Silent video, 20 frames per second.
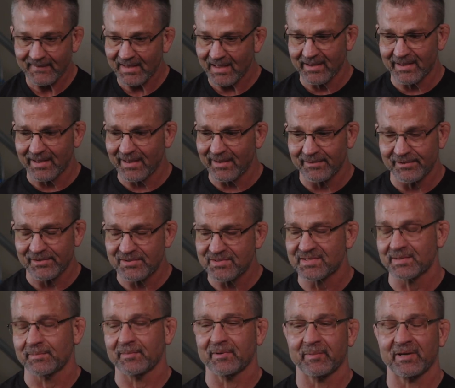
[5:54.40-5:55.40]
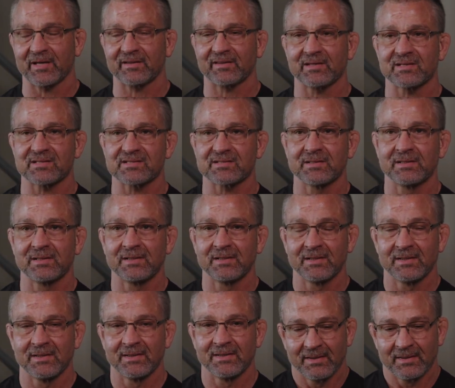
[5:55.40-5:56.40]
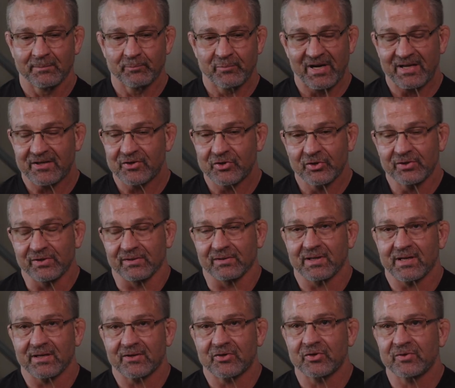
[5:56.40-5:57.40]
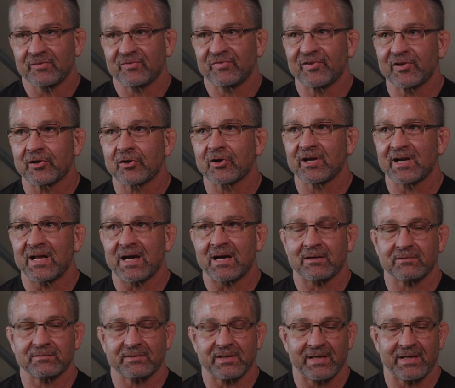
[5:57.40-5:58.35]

I gotta do something about this. But I couldn't. I couldn't figure it out.